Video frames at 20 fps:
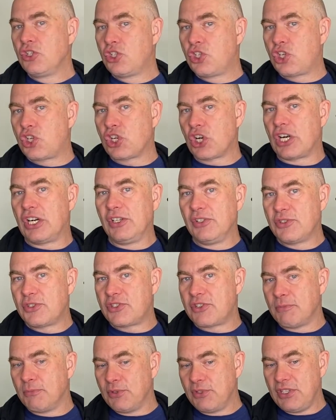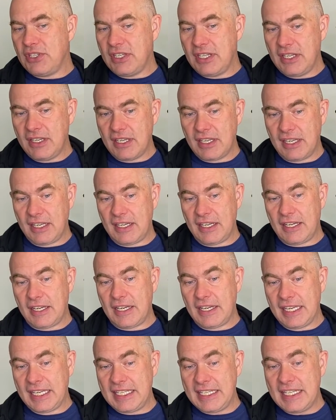Charles Simonyi,
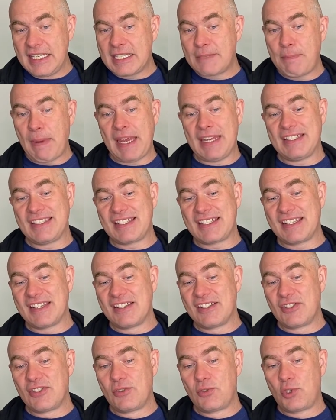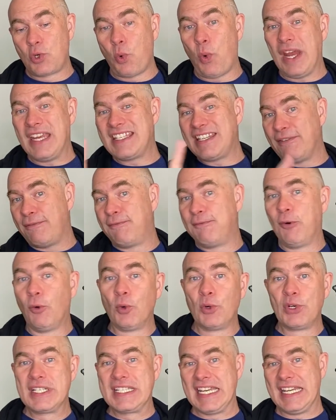uh, he spent
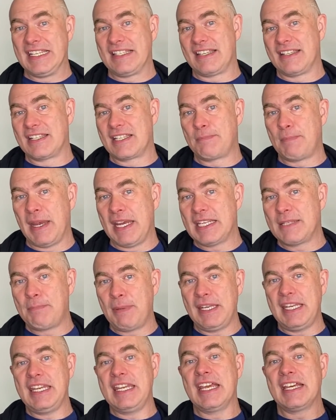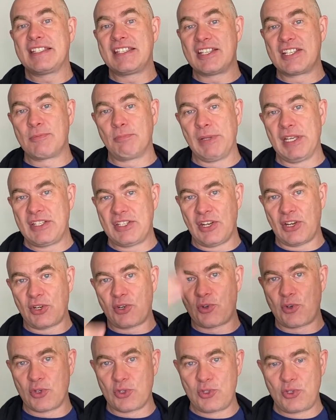24 days in space, but he had to split it
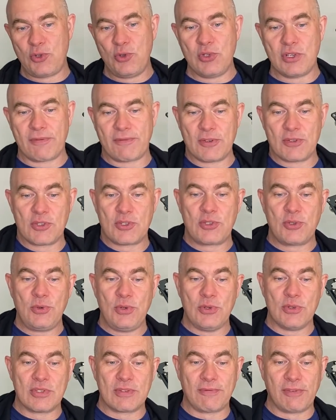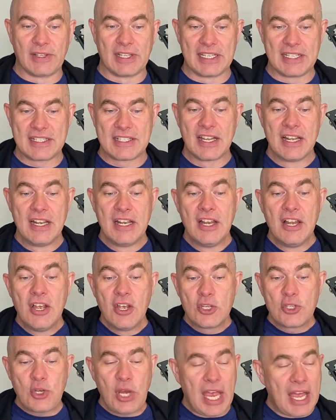across two different Soyuz flights.
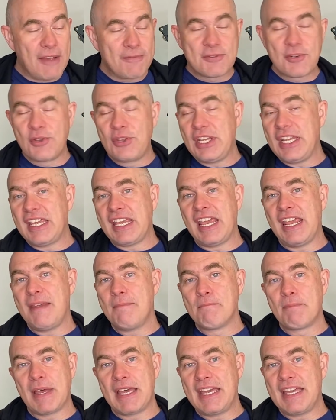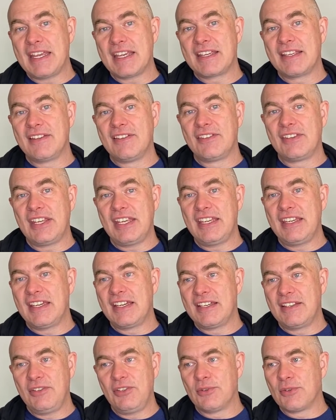So yeah, after they came back, they
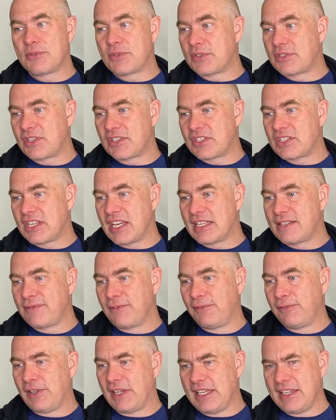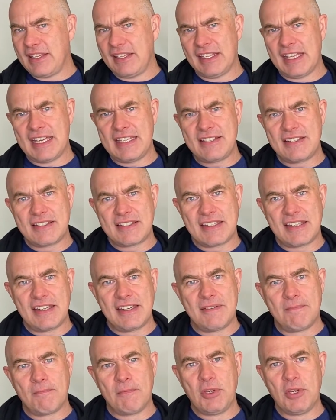uh, you know it was a successful flight. They landed
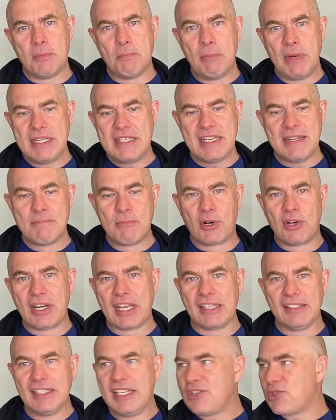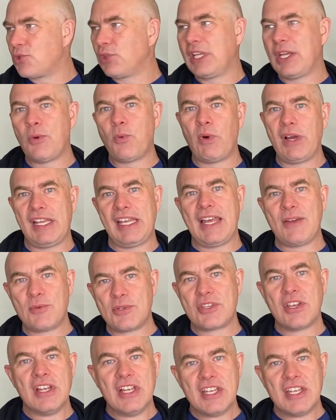uh, you know Monday morning, literally while I was